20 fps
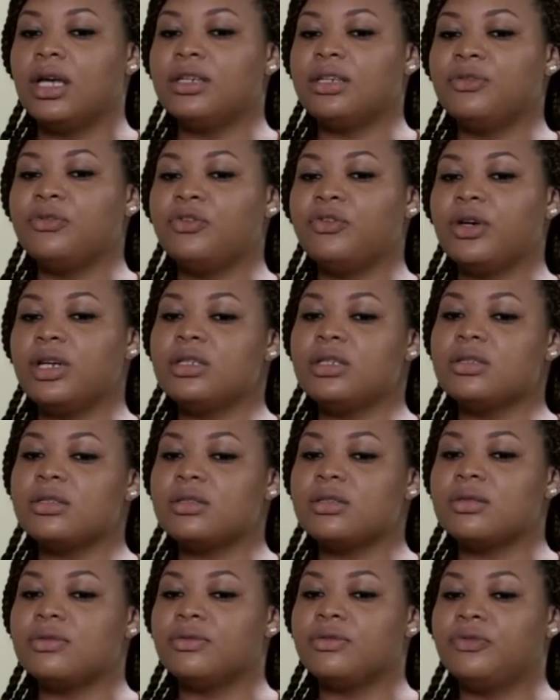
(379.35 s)
different
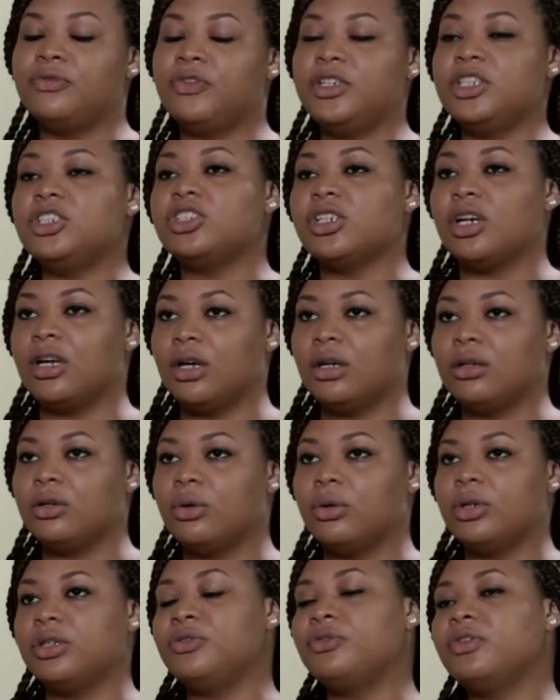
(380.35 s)
feature
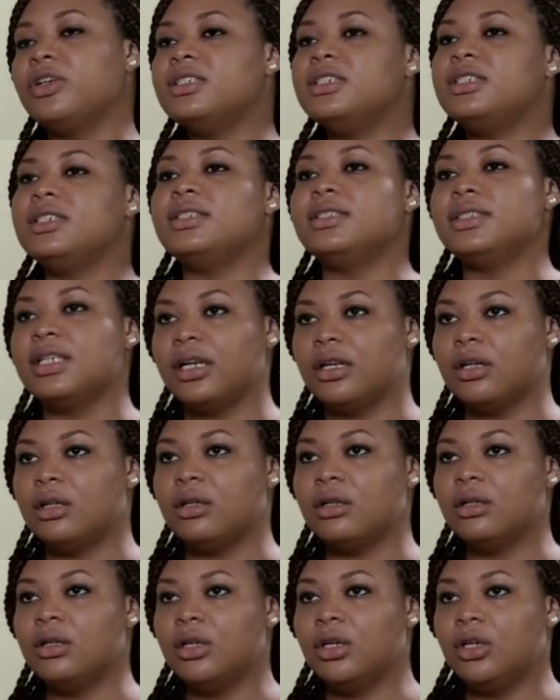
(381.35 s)
or a different
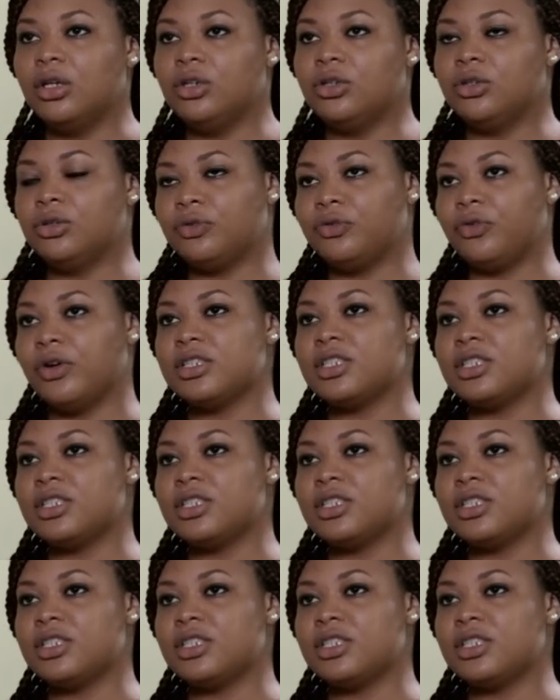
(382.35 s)
detail. You know, for